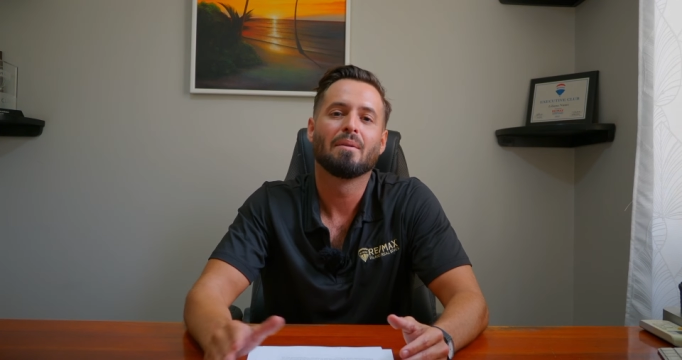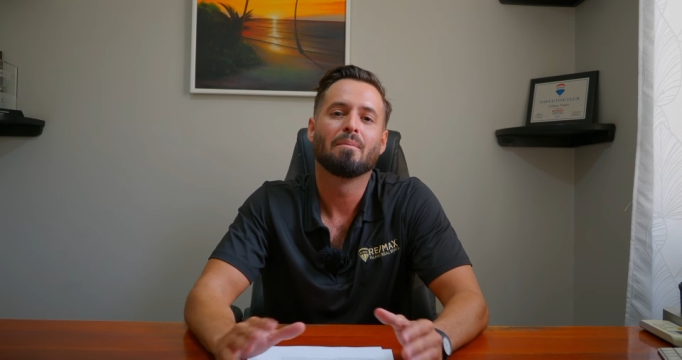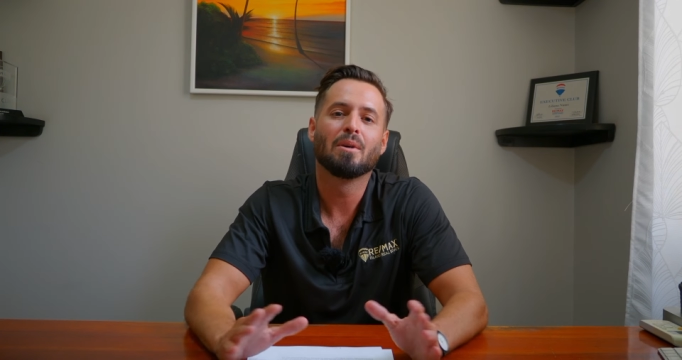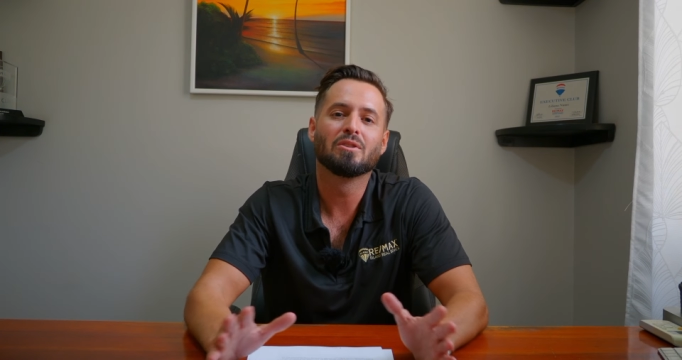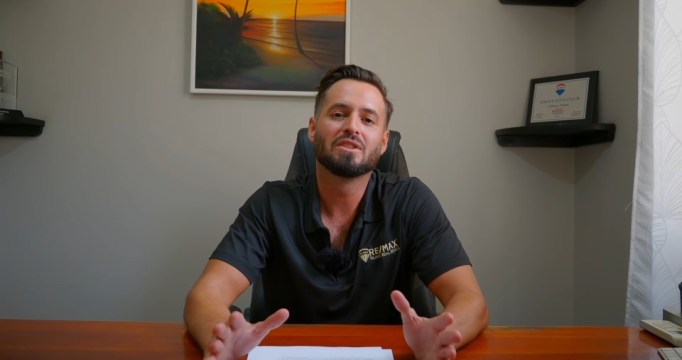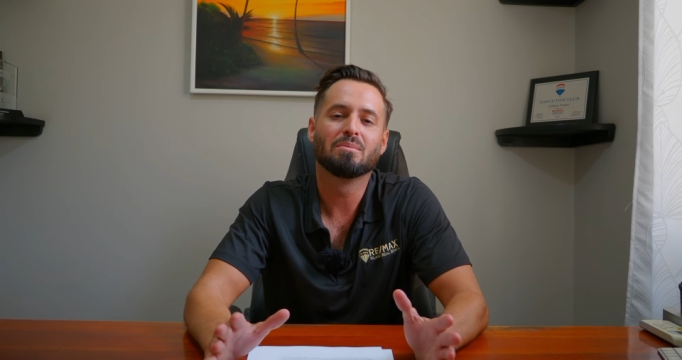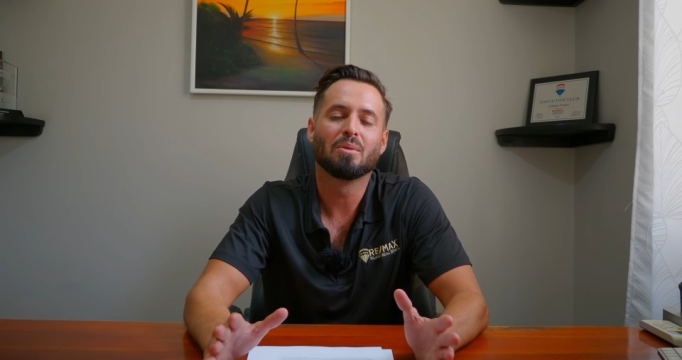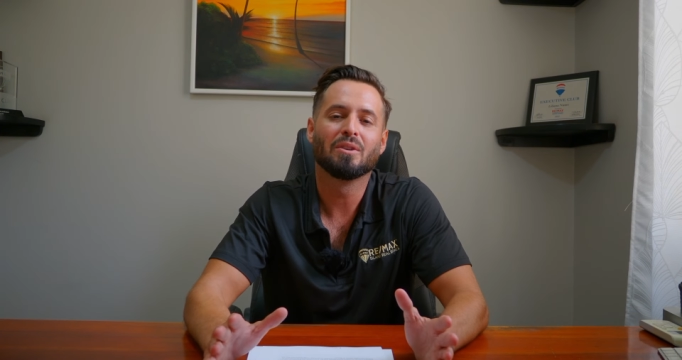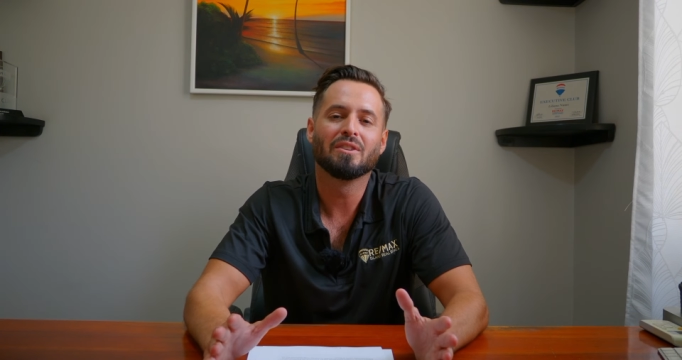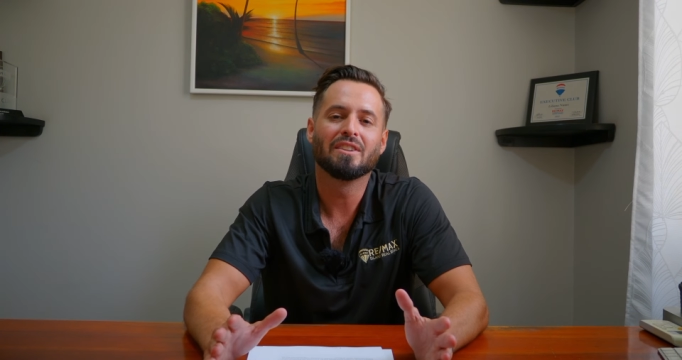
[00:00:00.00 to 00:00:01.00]
Most
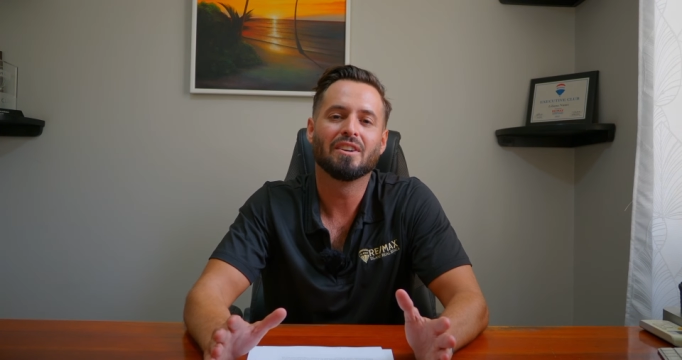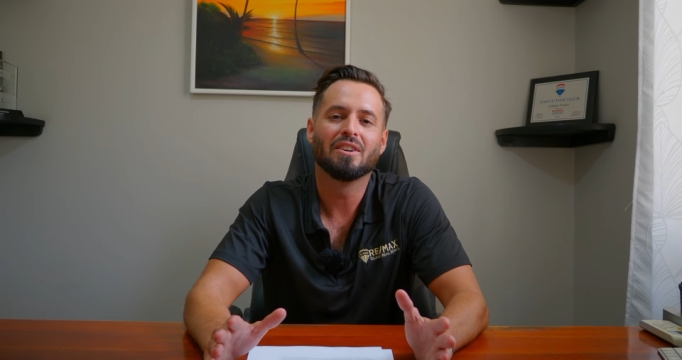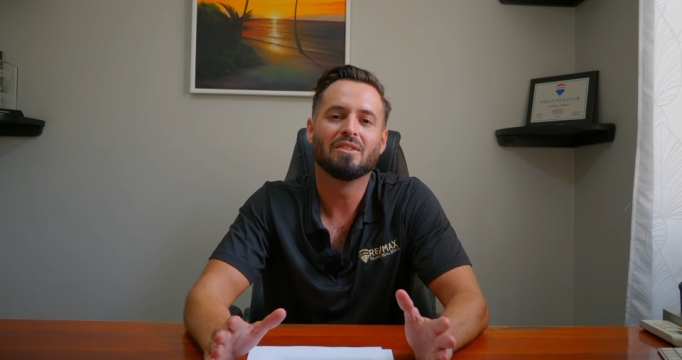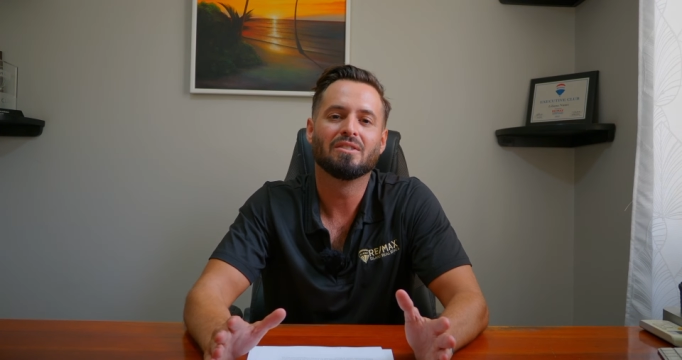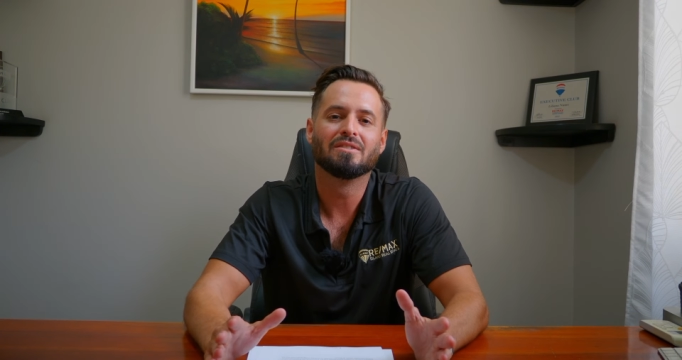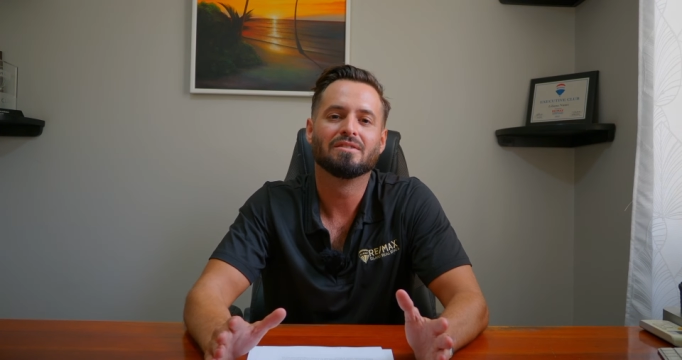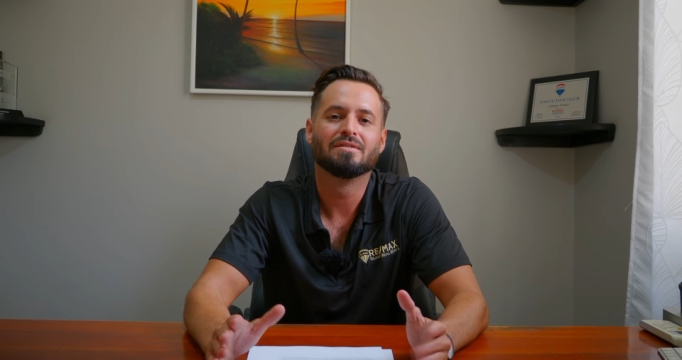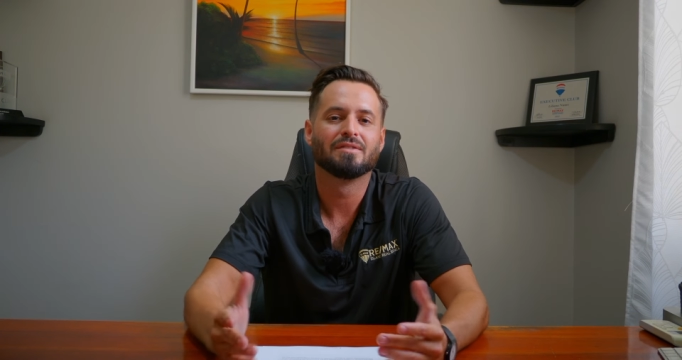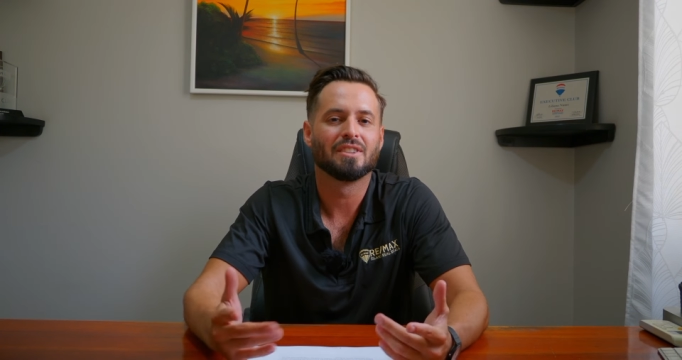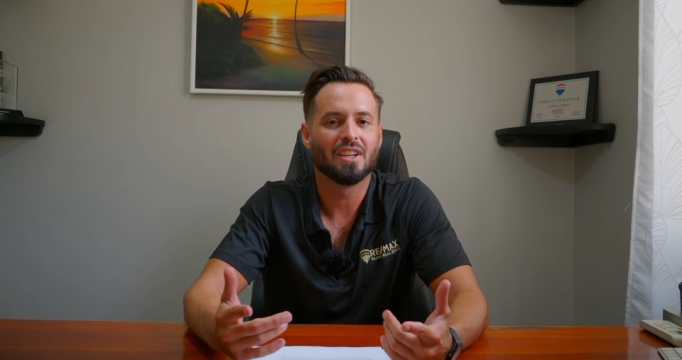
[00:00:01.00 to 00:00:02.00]
importantly though,
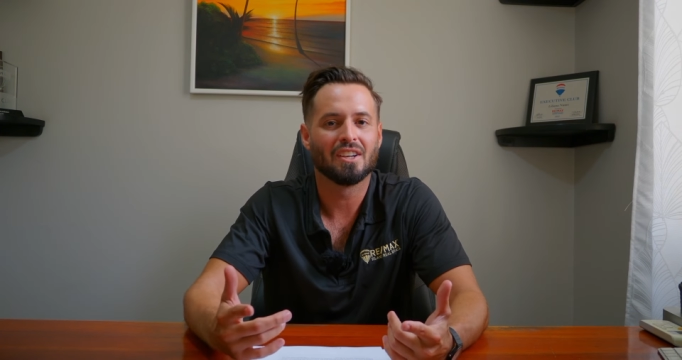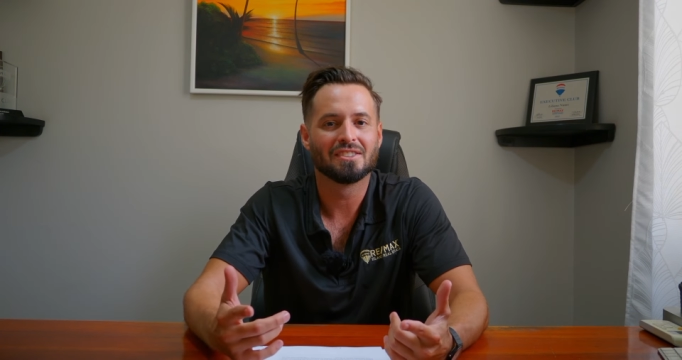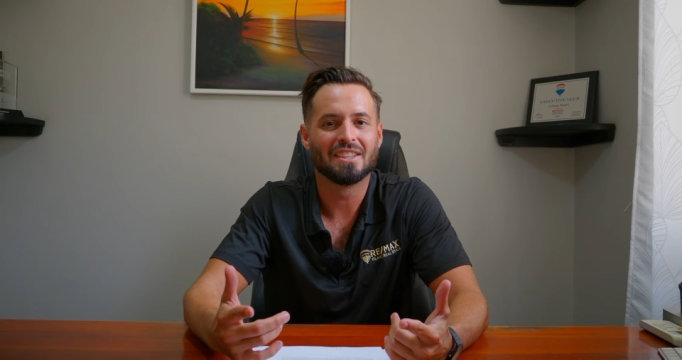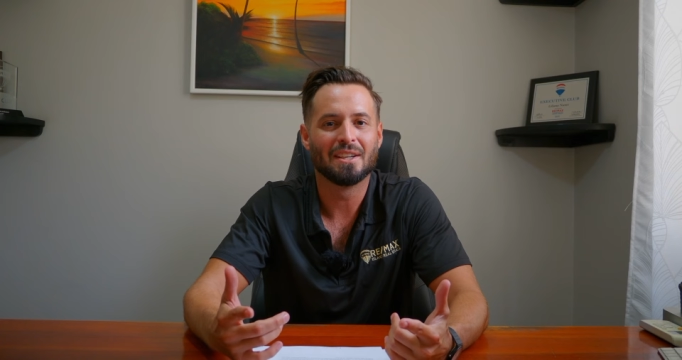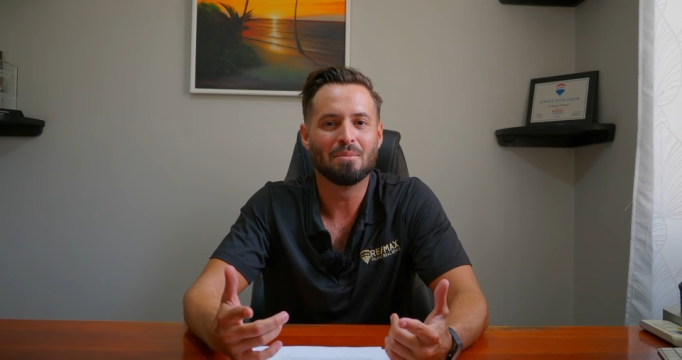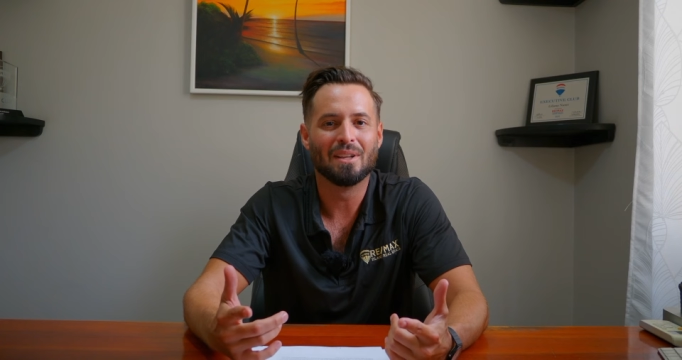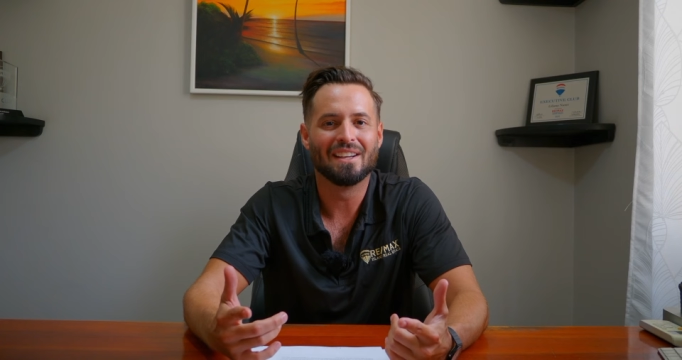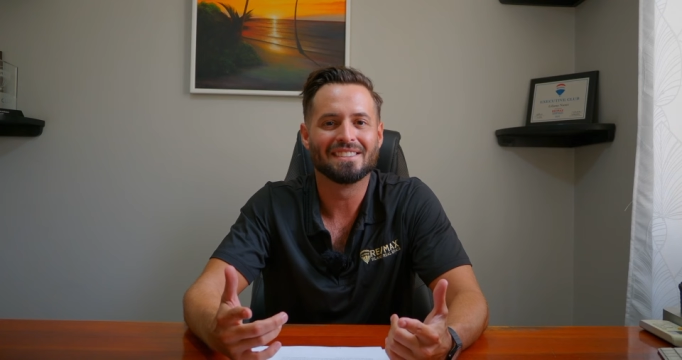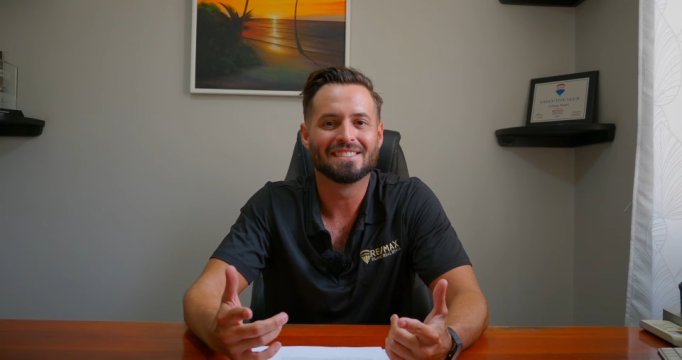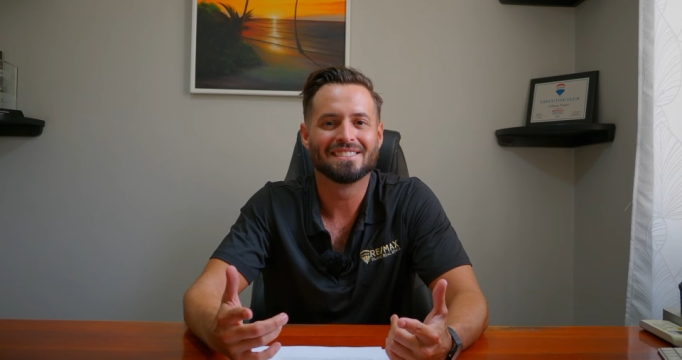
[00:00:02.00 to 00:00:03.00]
y'all stay
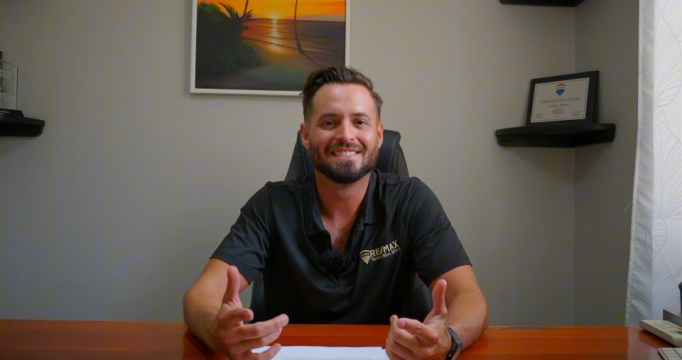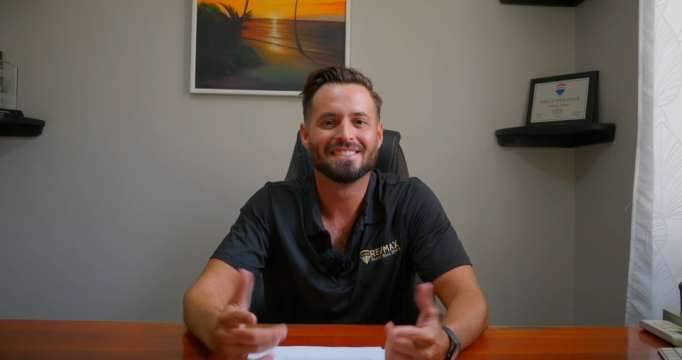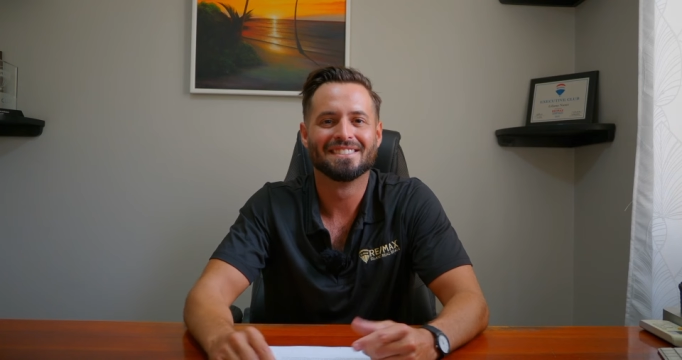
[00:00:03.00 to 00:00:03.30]
blessed.